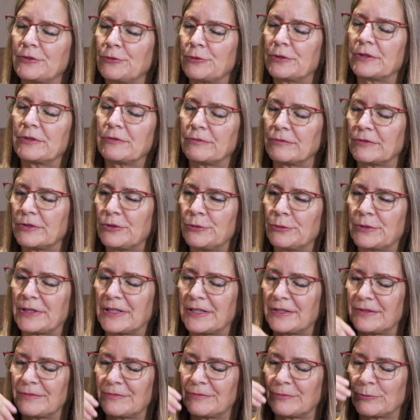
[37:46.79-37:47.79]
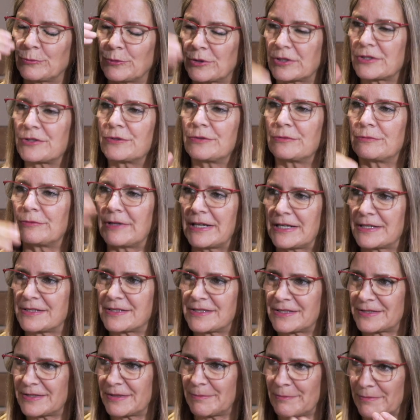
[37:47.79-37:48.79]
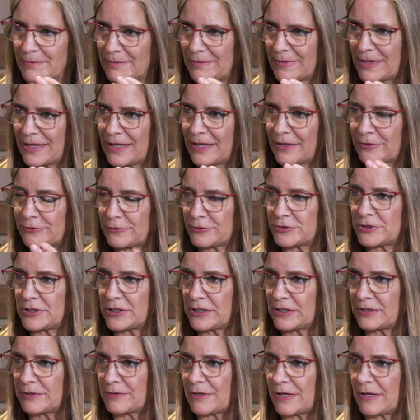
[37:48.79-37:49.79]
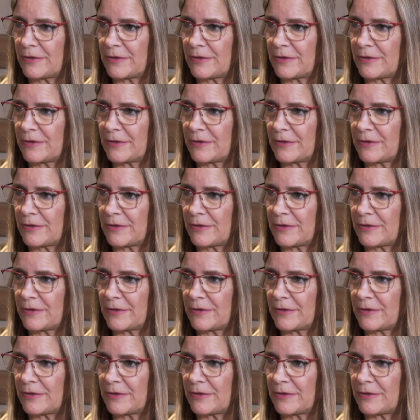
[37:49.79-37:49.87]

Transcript: You can work to raise them 13,